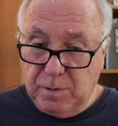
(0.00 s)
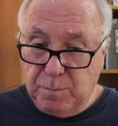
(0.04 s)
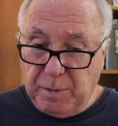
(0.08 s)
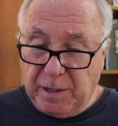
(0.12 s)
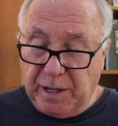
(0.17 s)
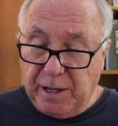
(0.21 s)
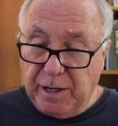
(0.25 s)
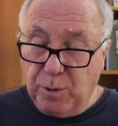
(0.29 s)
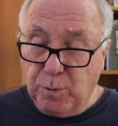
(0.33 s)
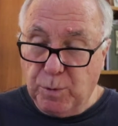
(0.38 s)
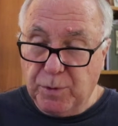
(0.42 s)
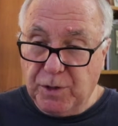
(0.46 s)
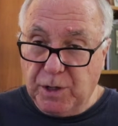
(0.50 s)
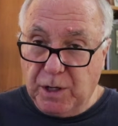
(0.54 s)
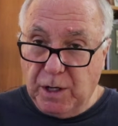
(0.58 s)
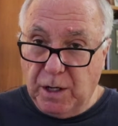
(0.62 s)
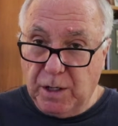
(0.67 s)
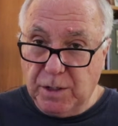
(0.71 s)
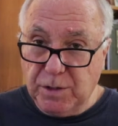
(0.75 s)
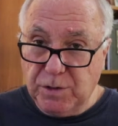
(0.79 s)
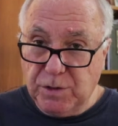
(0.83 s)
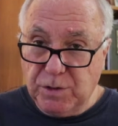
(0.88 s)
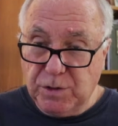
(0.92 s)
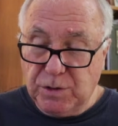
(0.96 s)
playing with
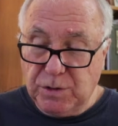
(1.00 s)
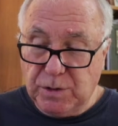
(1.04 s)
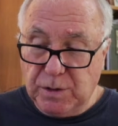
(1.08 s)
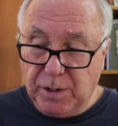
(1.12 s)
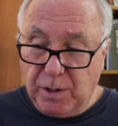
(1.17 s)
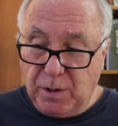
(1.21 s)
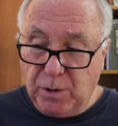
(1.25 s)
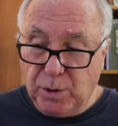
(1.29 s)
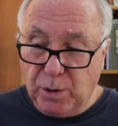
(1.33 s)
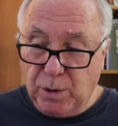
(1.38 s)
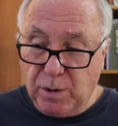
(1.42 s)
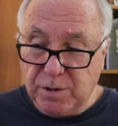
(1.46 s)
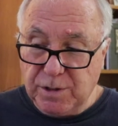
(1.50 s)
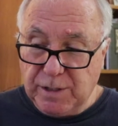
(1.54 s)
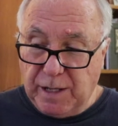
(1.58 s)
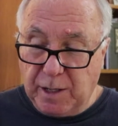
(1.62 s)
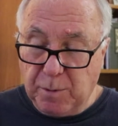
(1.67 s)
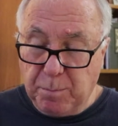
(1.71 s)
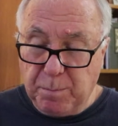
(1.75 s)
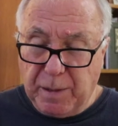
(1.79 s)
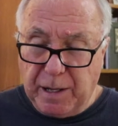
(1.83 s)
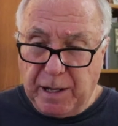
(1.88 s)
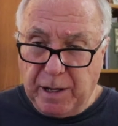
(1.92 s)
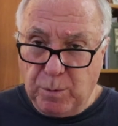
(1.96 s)
guns, little girls
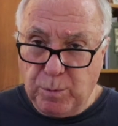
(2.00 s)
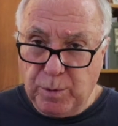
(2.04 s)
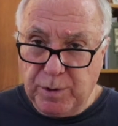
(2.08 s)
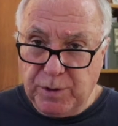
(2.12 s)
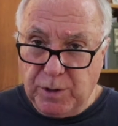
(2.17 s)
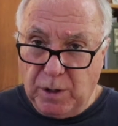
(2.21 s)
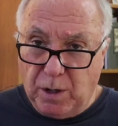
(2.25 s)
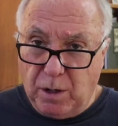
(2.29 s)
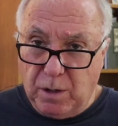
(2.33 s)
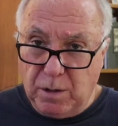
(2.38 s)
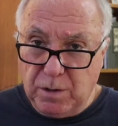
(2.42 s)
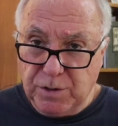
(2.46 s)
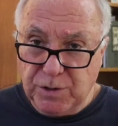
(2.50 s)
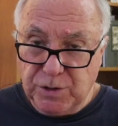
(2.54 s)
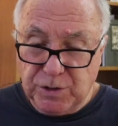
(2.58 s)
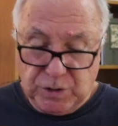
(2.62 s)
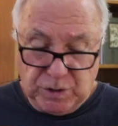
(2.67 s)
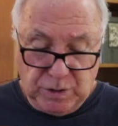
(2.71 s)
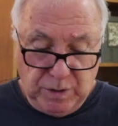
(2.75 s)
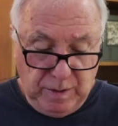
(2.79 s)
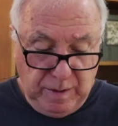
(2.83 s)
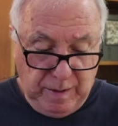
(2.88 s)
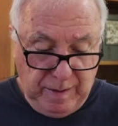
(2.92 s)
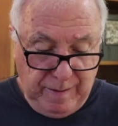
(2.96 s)
like playing with
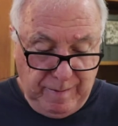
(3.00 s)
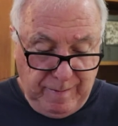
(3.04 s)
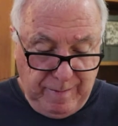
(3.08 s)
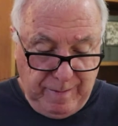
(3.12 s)
dolls.